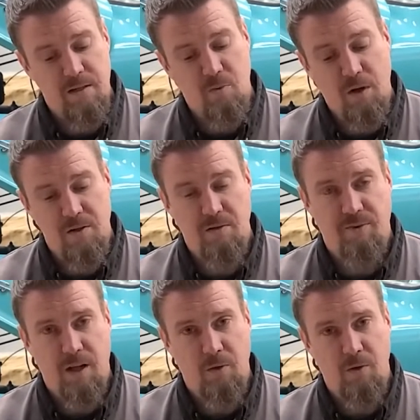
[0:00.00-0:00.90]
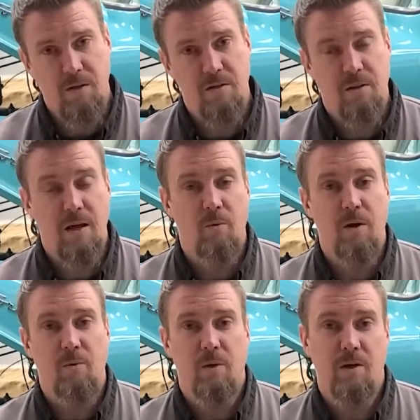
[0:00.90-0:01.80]
as well as the followers, so that
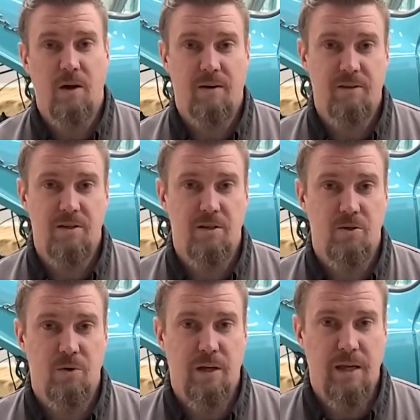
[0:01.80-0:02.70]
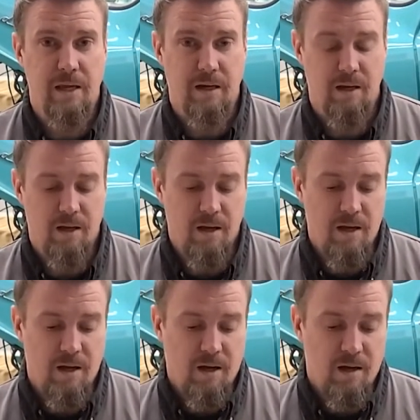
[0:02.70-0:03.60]
way we don't have this issue again.
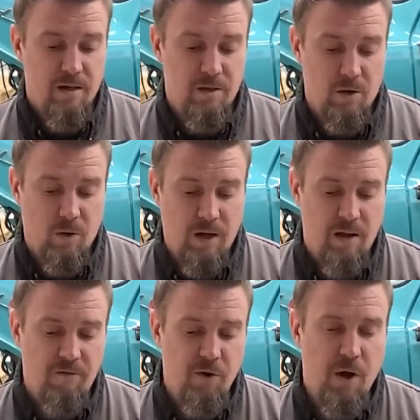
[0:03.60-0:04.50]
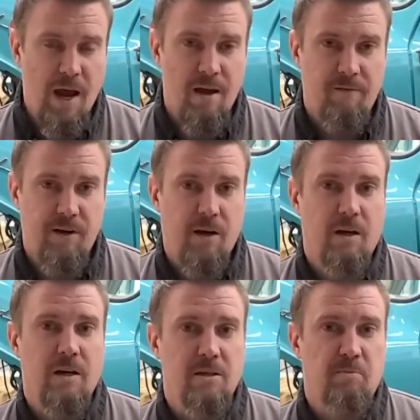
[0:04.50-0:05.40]
So if you have an
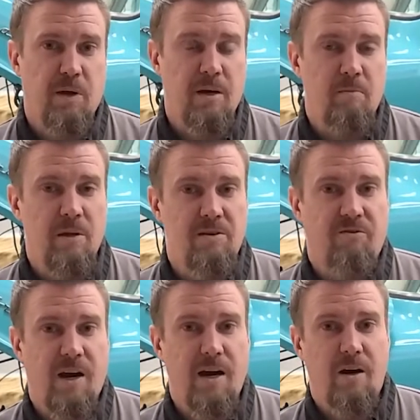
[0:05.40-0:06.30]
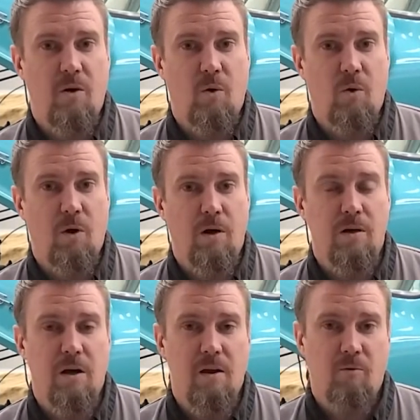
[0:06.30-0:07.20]
unexplained misfire
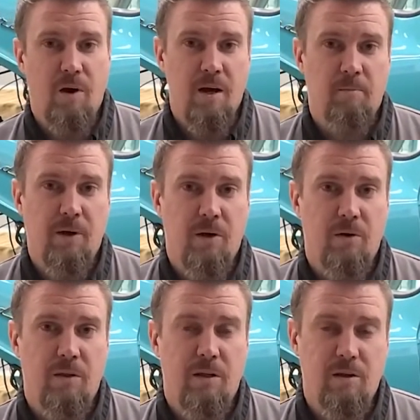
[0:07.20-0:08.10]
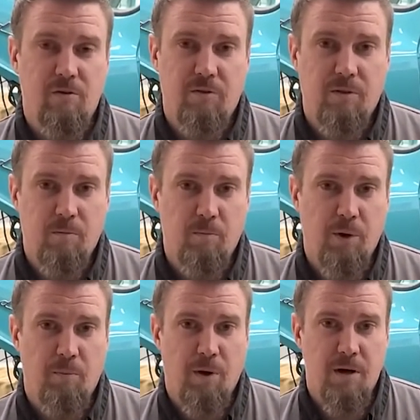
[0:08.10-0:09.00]
or a random code that you've
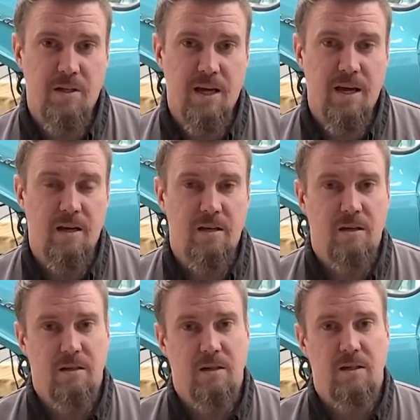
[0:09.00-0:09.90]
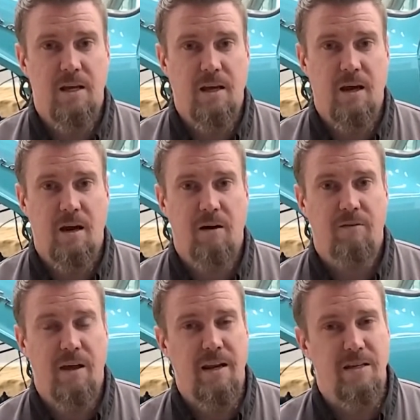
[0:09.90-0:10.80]
put parts at to take care
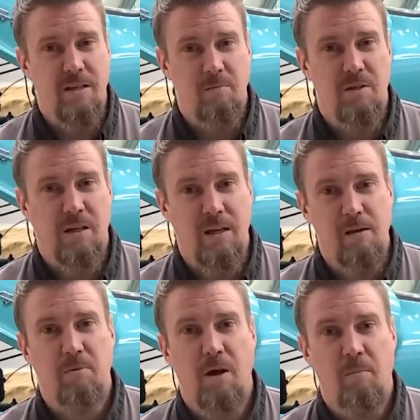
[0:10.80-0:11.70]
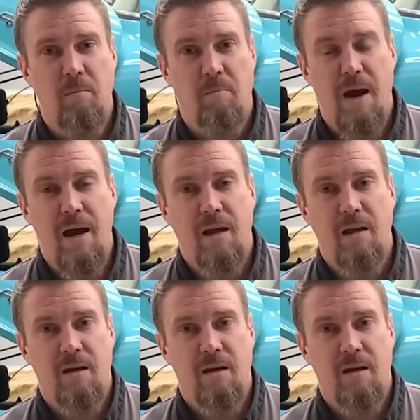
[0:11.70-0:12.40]
of and it seems to keep coming back,